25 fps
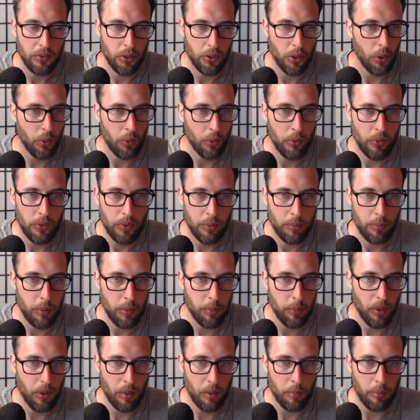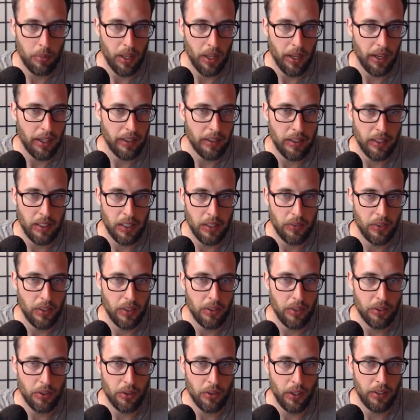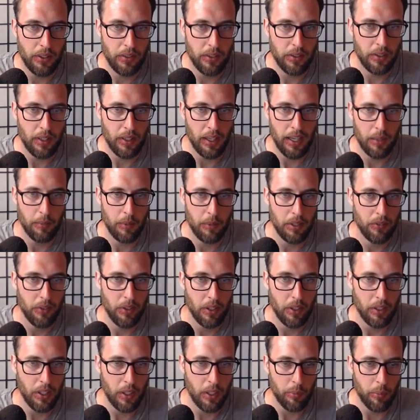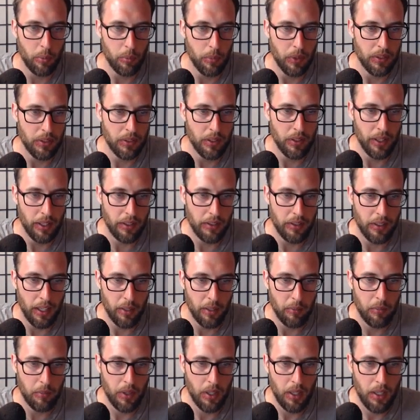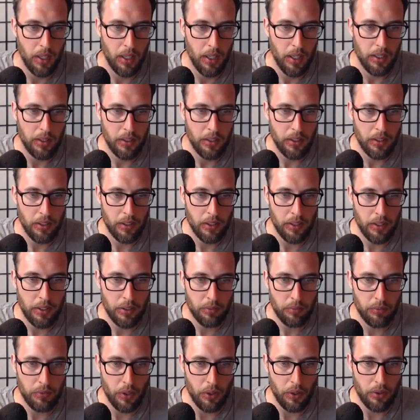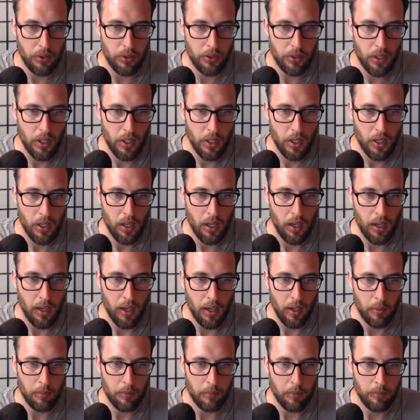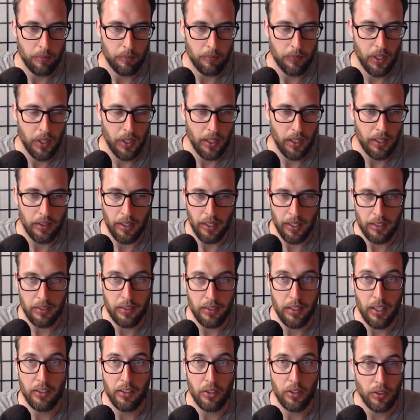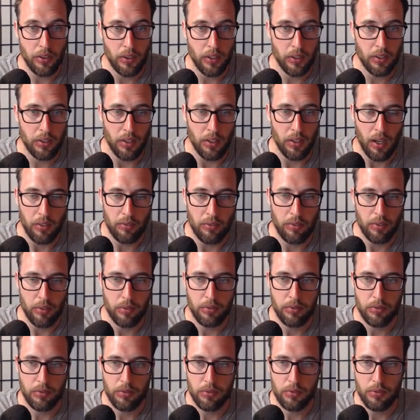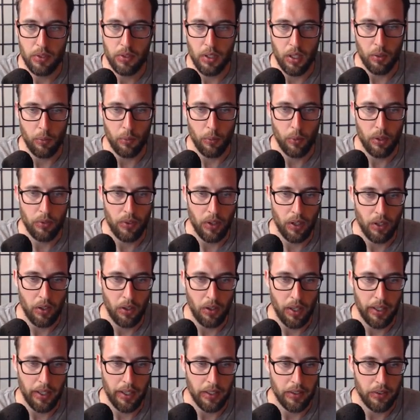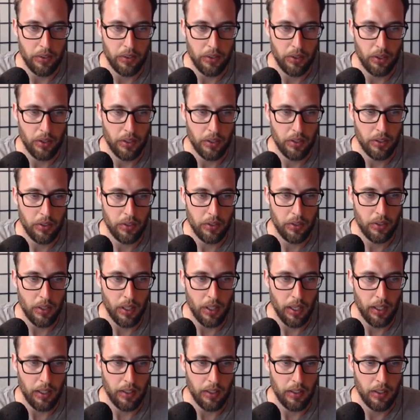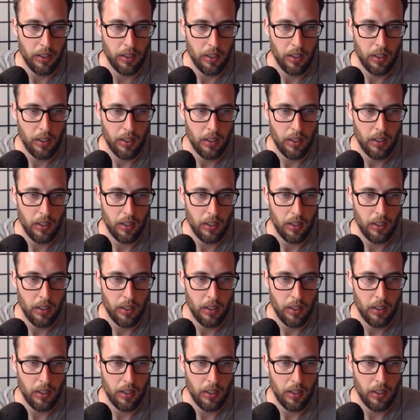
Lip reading: So people are planning even this crazy time, even a couple months ahead of time. These folks, and like I said, I took this off of one of our clients. So this is not,